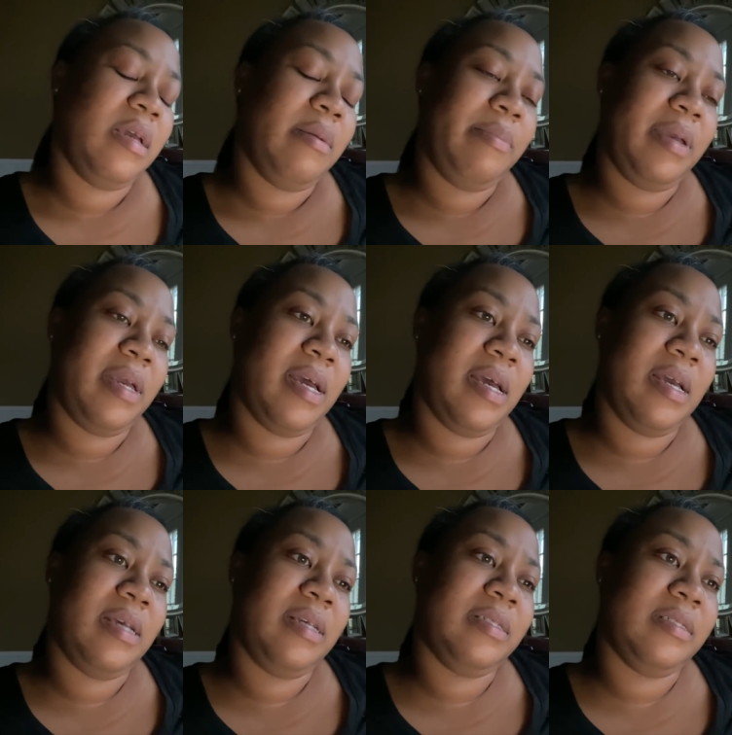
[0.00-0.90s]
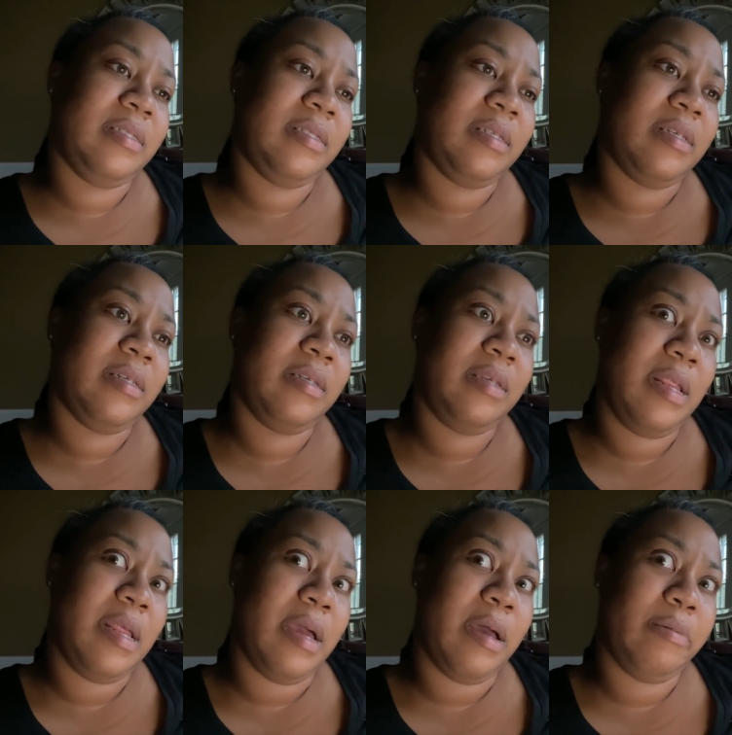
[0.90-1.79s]
because, you
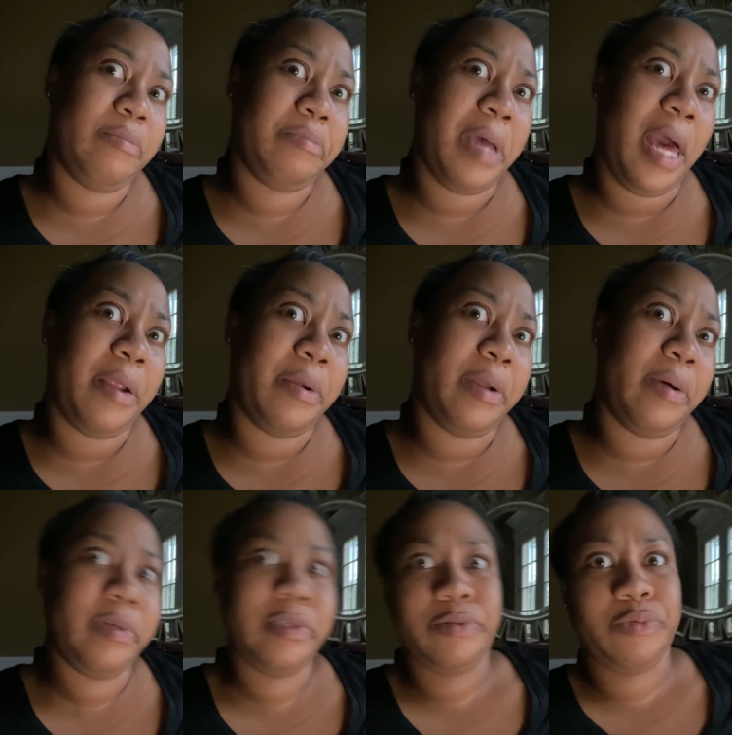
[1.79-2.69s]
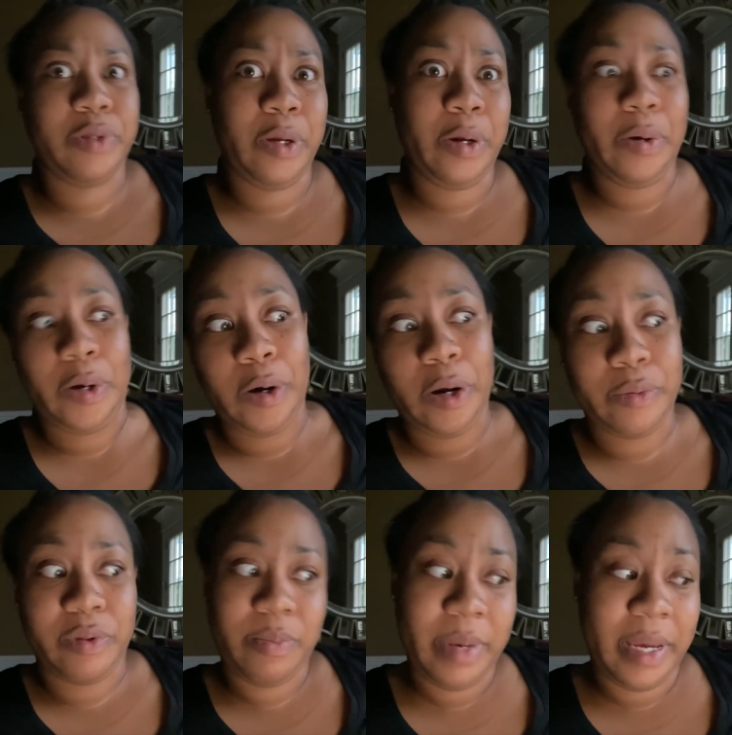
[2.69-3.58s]
know, I don't know what's really going on
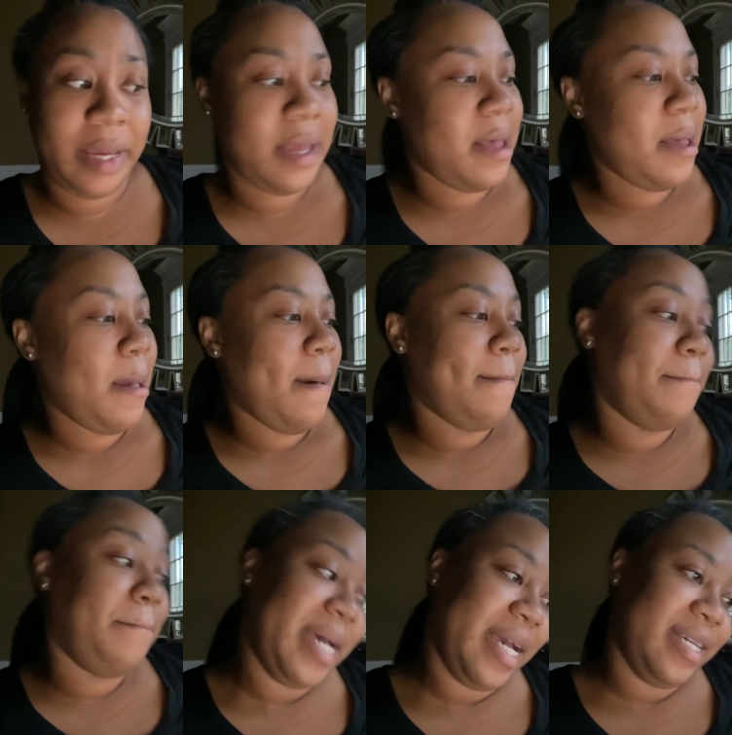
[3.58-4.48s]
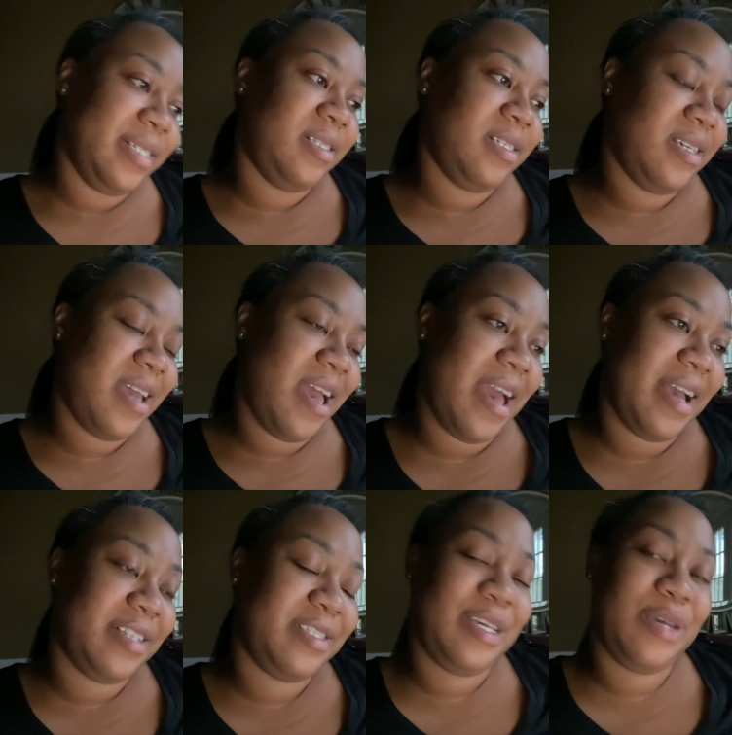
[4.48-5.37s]
with me. But
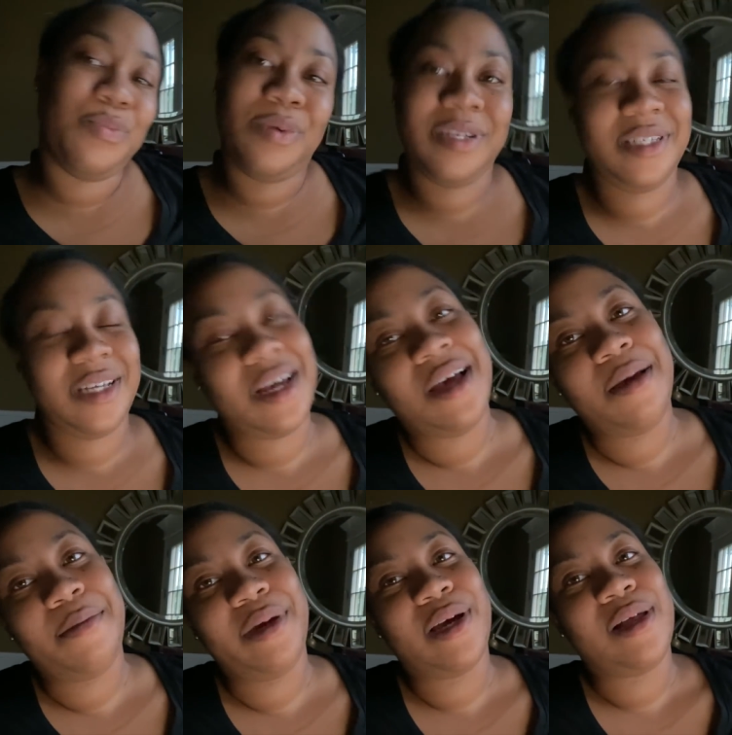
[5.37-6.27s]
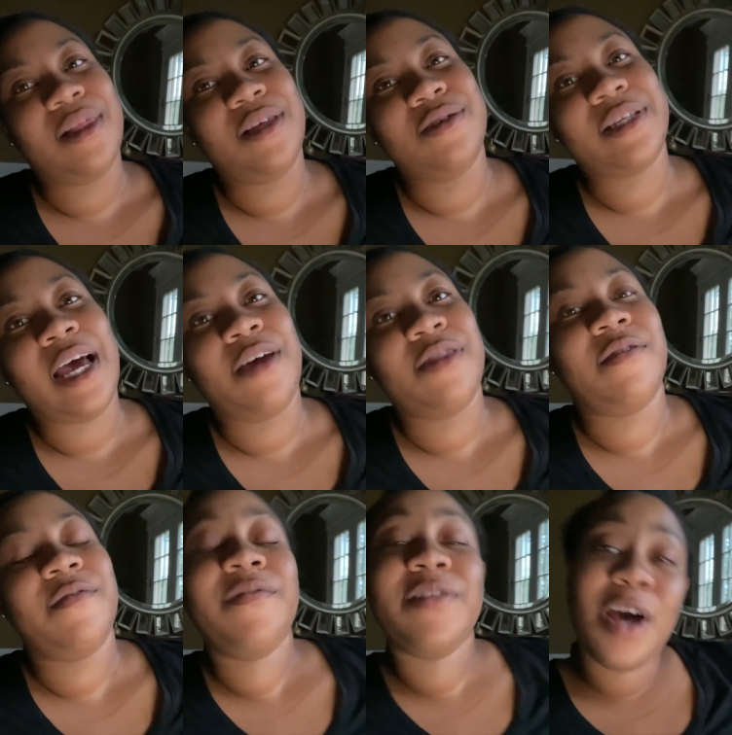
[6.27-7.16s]
I did want to come and close out
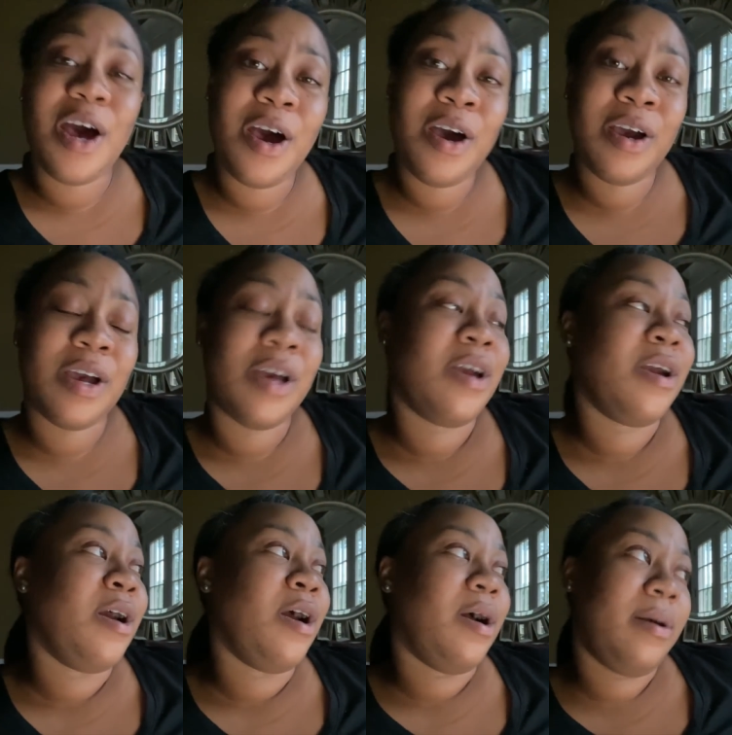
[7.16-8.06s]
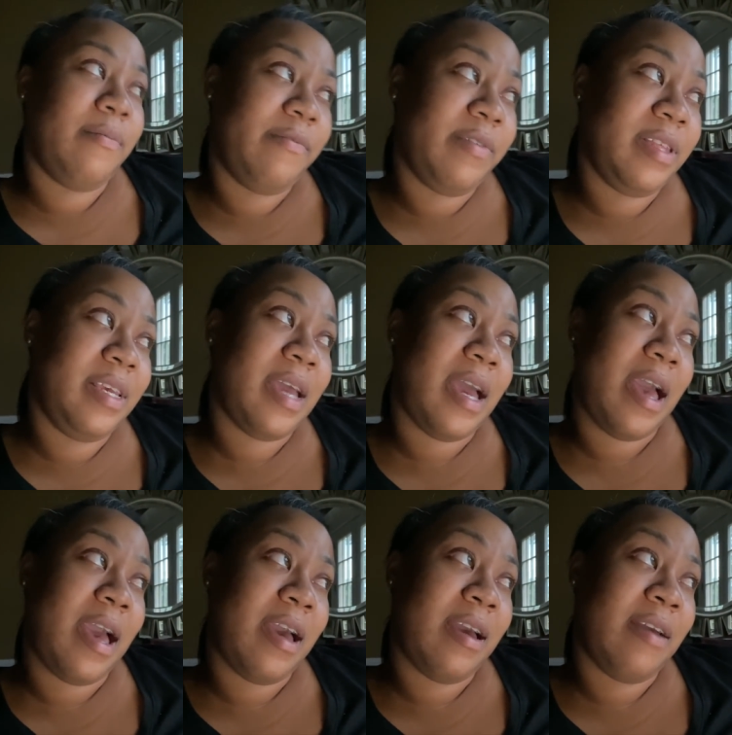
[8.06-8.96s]
vlog. Hopefully I
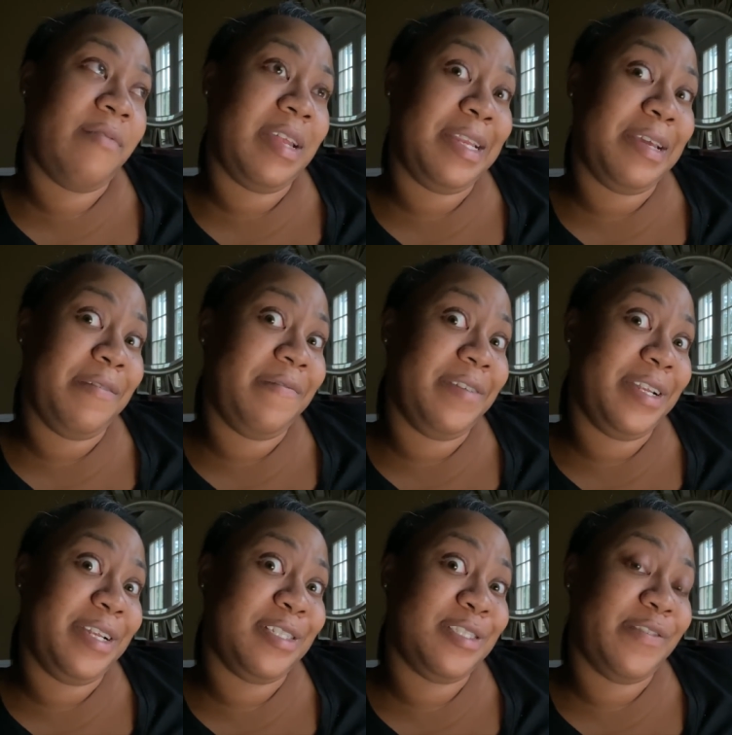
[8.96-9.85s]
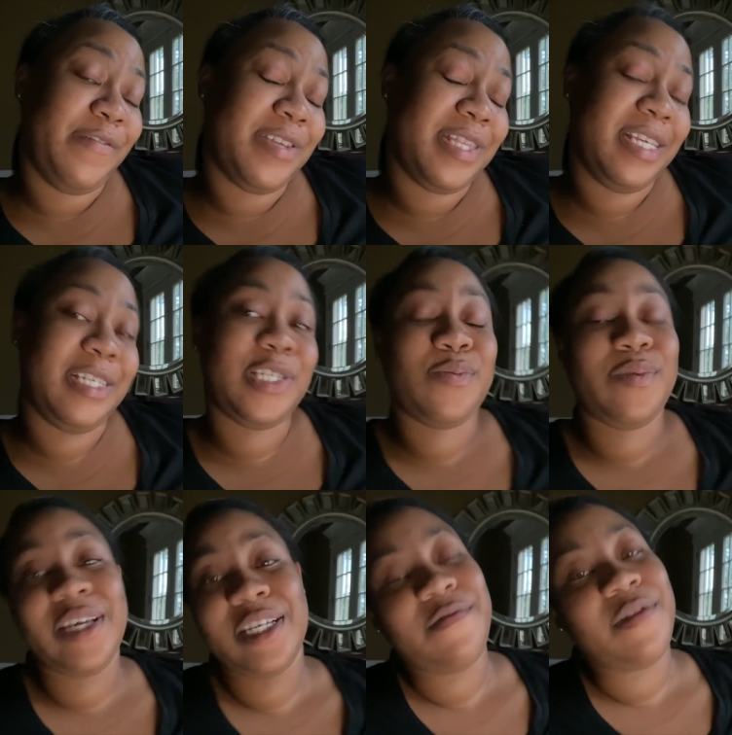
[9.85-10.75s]
have enough footage for this
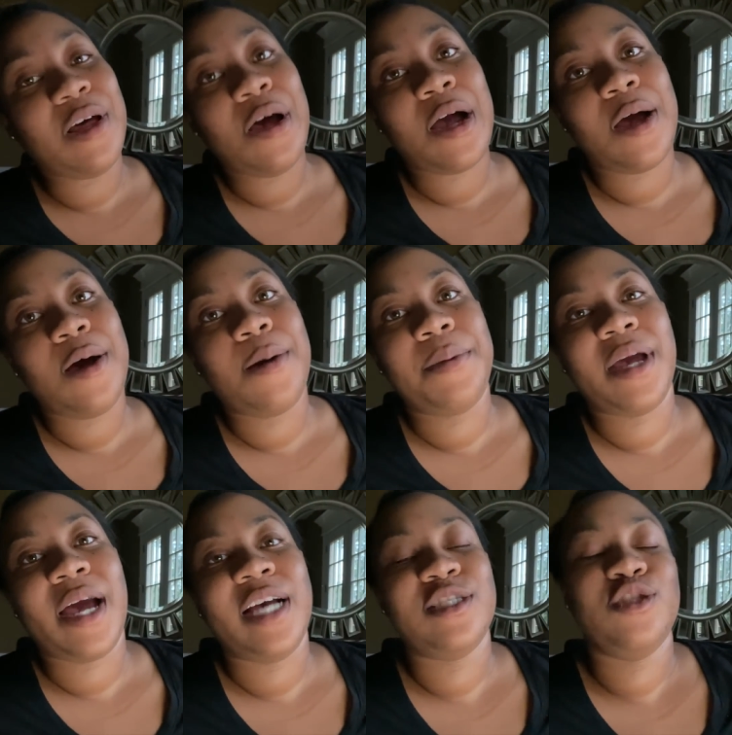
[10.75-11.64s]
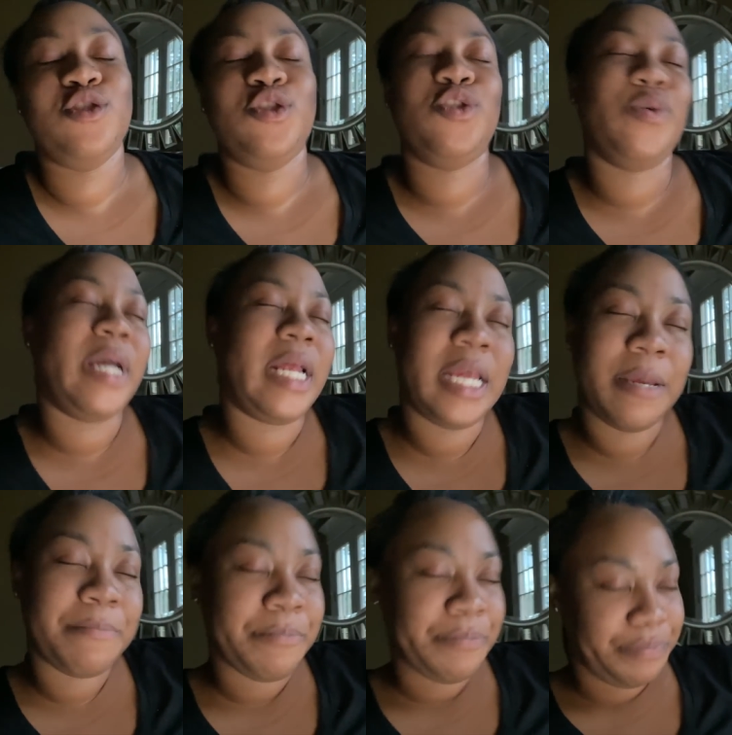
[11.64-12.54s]
week's vlog. I hope you guys enjoyed it.